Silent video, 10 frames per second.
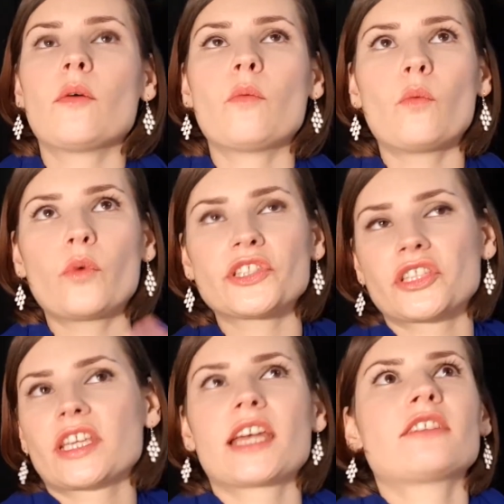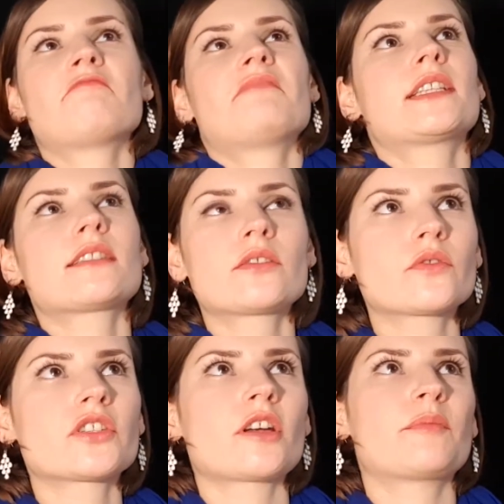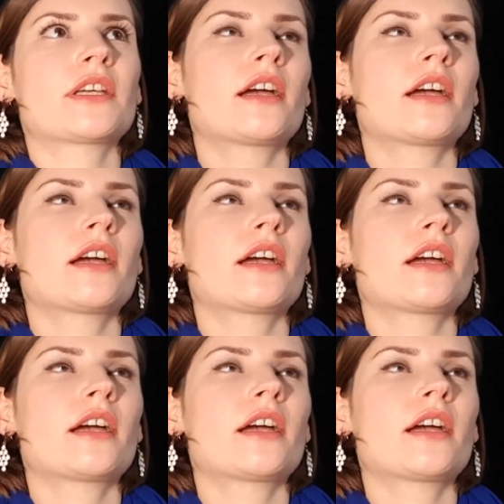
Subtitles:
which again, it's a huge topic.